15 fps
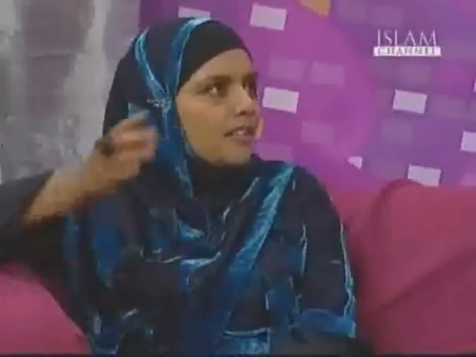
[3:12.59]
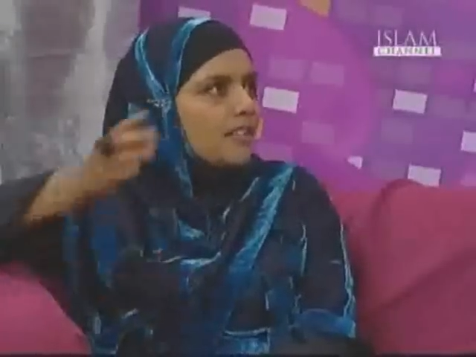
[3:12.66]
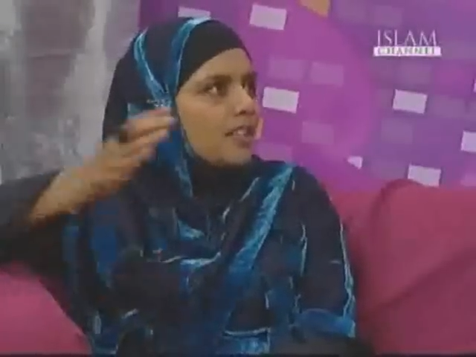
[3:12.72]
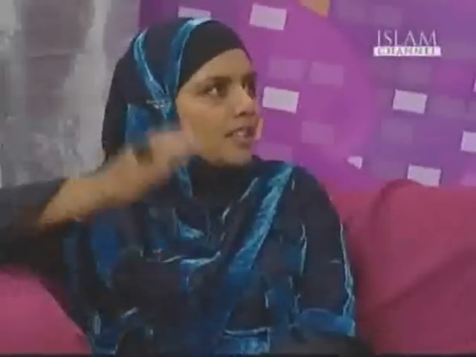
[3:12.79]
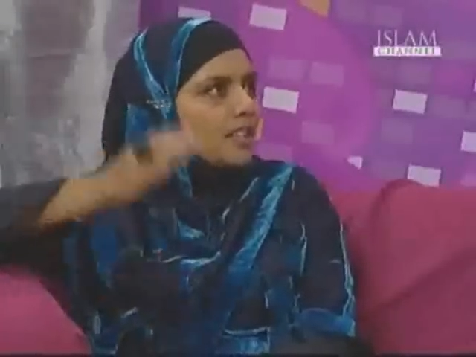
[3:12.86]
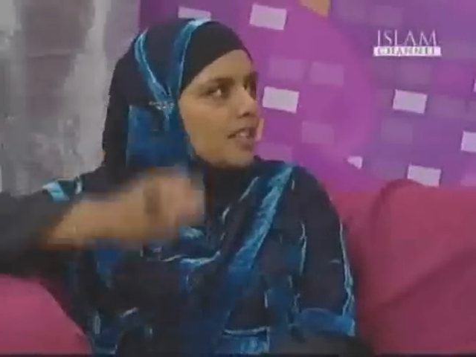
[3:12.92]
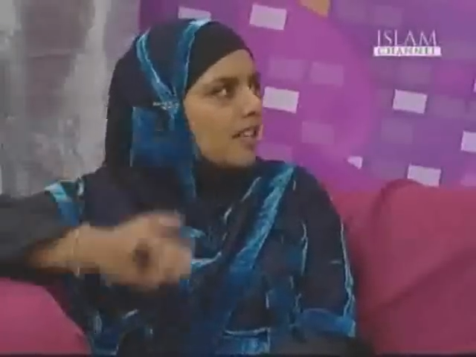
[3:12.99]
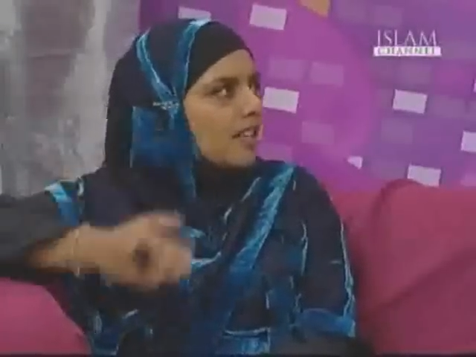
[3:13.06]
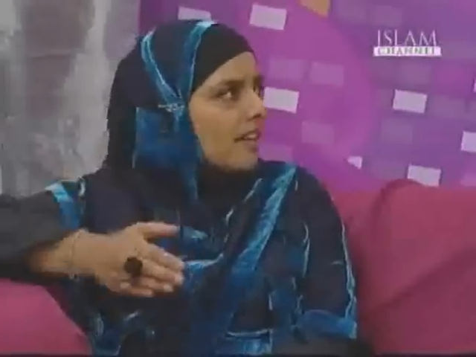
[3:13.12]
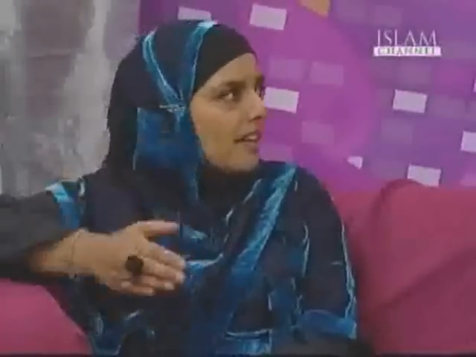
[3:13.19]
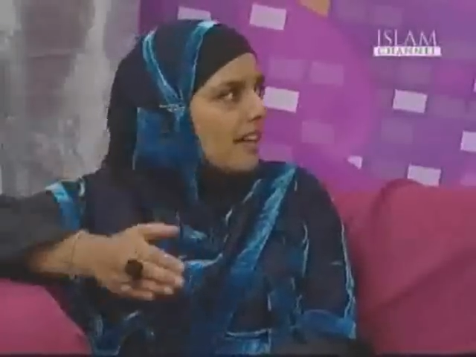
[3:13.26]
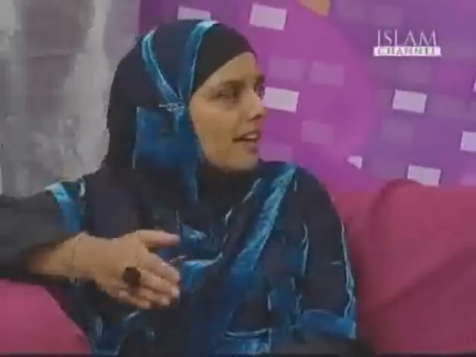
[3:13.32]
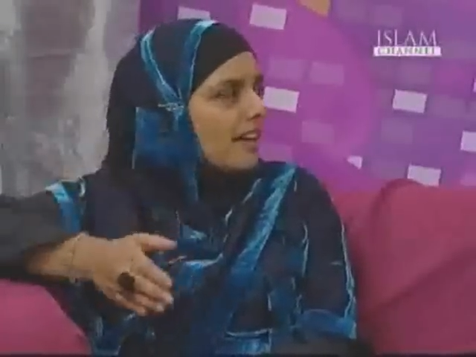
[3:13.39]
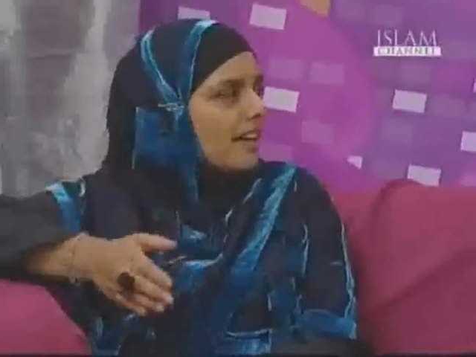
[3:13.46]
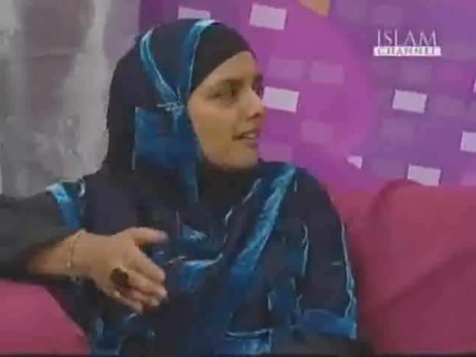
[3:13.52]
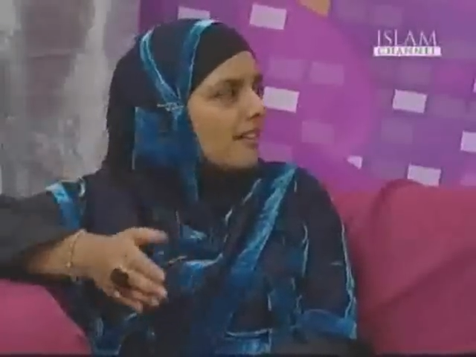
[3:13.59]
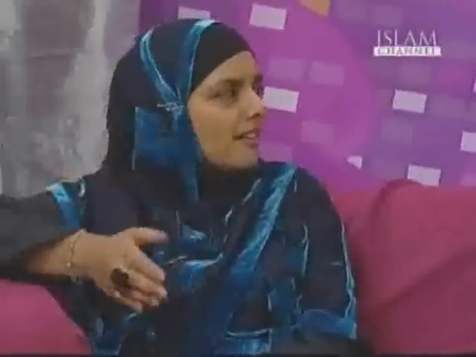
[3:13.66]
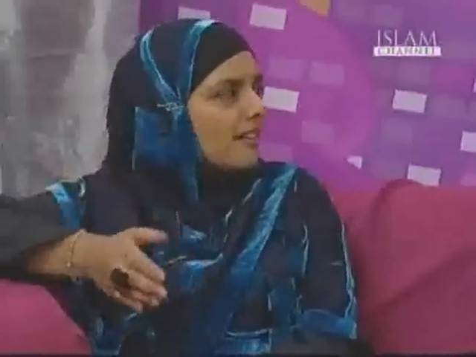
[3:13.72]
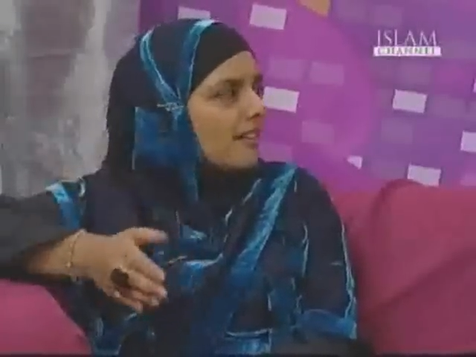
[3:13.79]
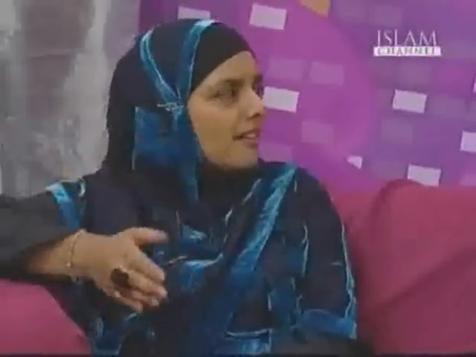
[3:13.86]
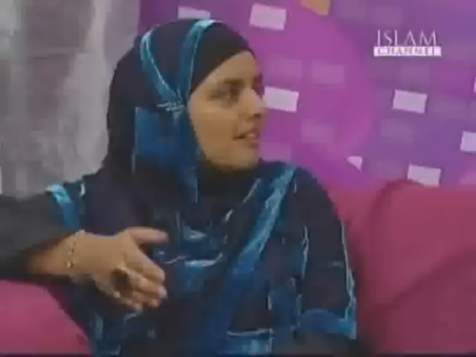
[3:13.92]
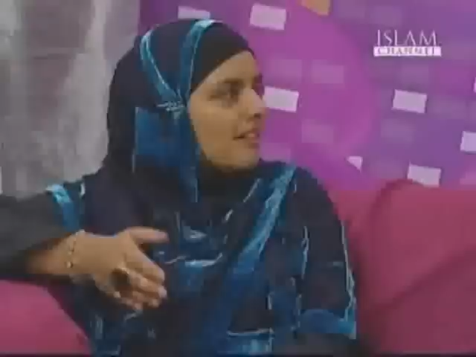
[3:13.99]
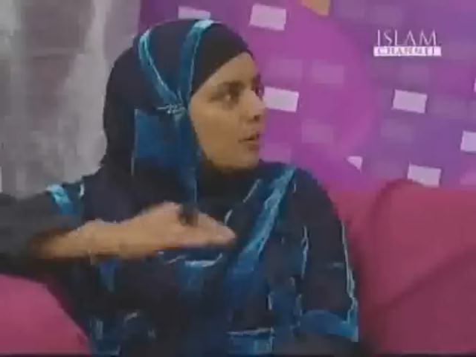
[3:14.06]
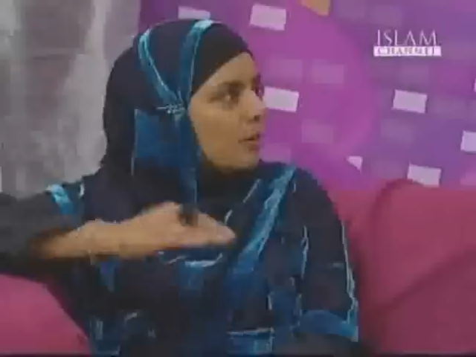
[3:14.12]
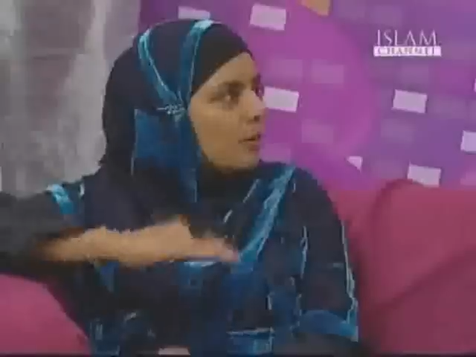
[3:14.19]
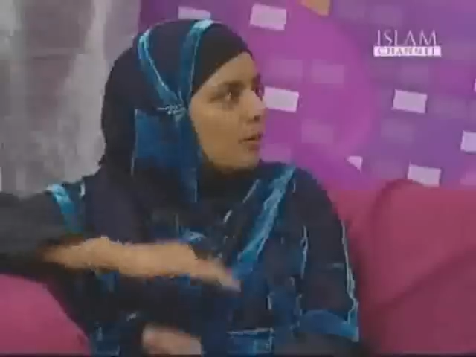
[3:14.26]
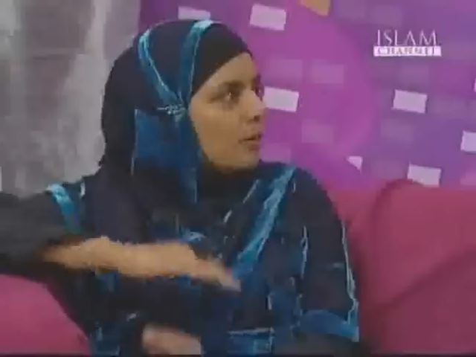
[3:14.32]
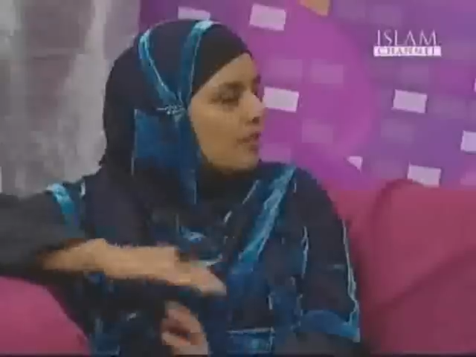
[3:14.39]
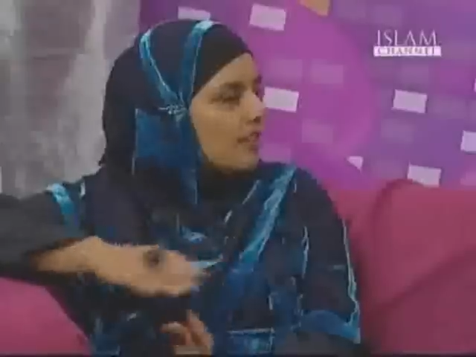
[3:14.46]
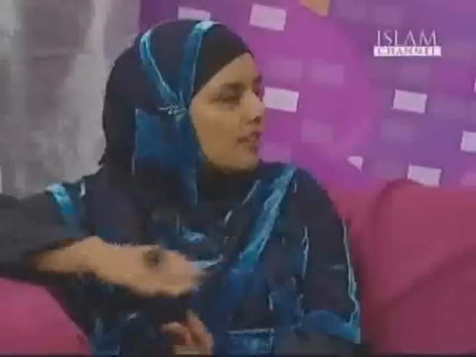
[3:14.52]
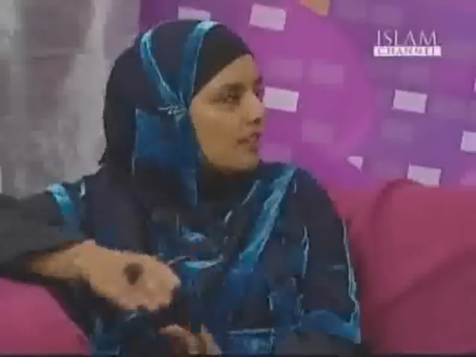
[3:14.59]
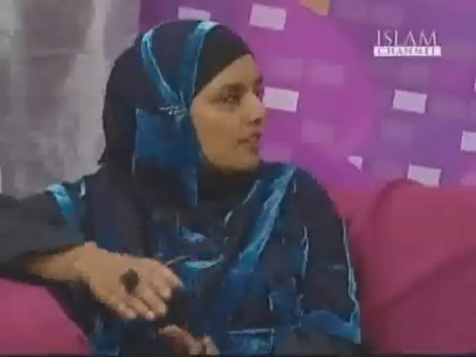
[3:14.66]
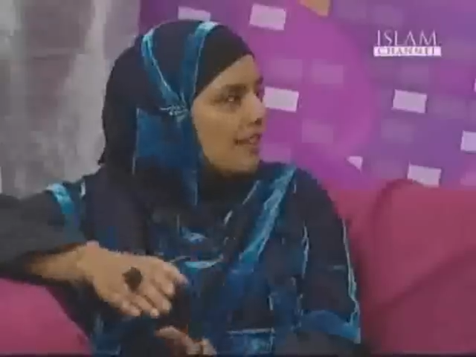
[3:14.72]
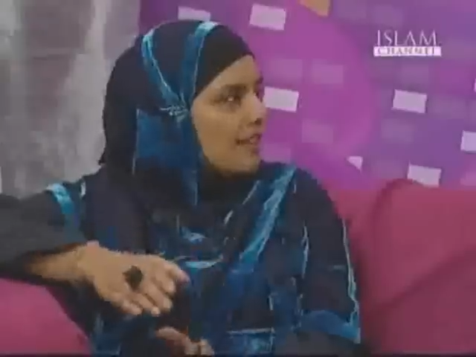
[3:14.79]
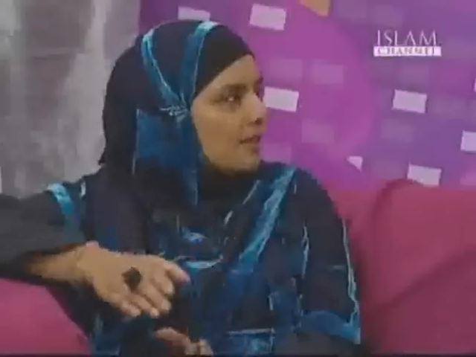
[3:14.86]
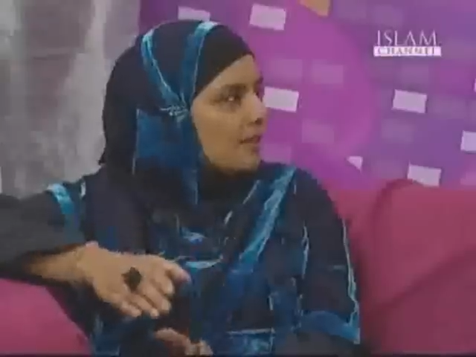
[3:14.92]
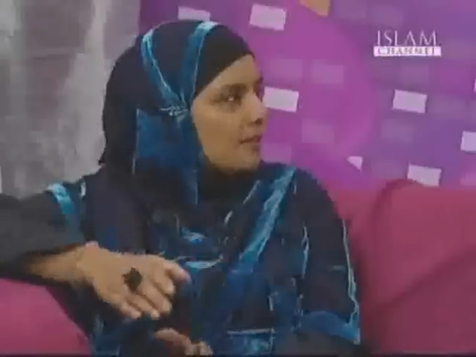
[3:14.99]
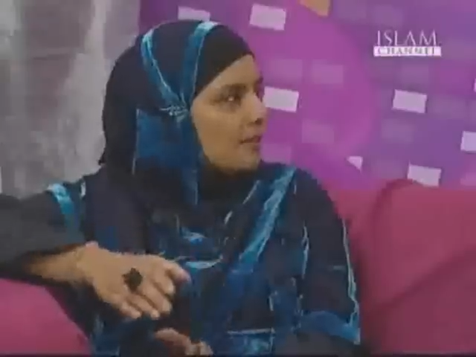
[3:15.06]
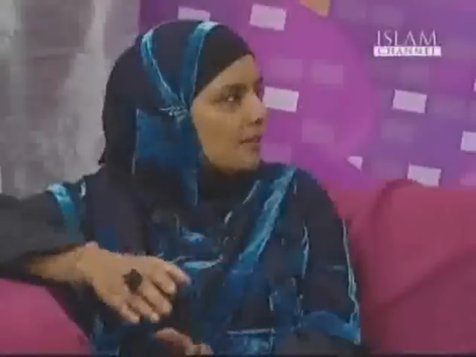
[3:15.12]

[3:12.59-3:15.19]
have this colour hair, and rule things out.